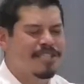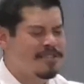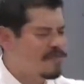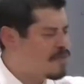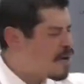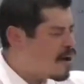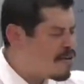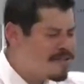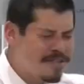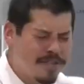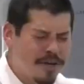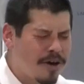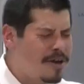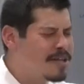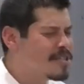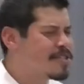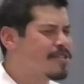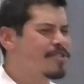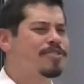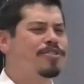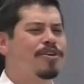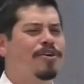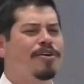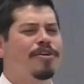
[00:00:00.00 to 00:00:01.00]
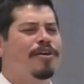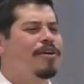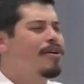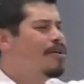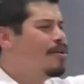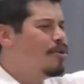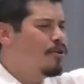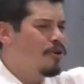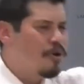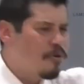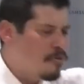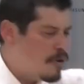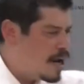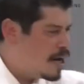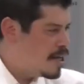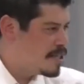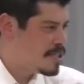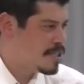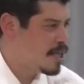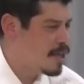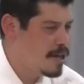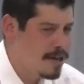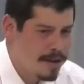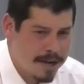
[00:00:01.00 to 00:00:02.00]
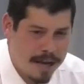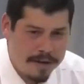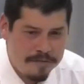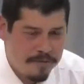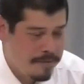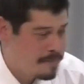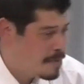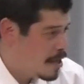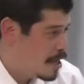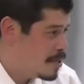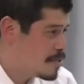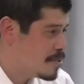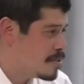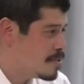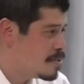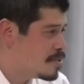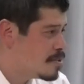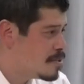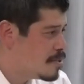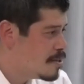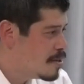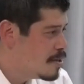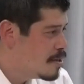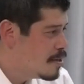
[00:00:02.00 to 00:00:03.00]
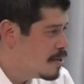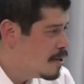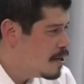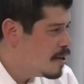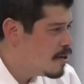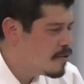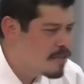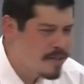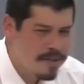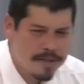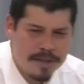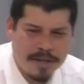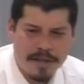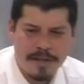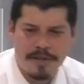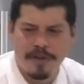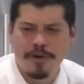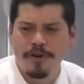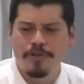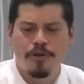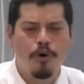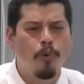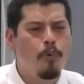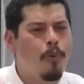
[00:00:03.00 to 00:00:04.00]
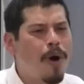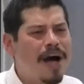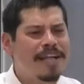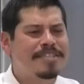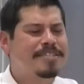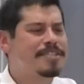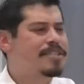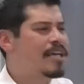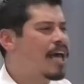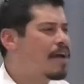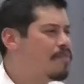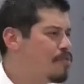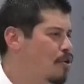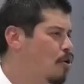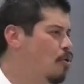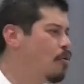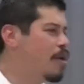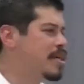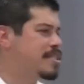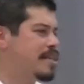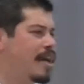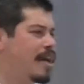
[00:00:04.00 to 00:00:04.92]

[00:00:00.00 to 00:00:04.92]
as far as God is concerned, you're already seated in heaven places. You know, the, the, the, once saved, always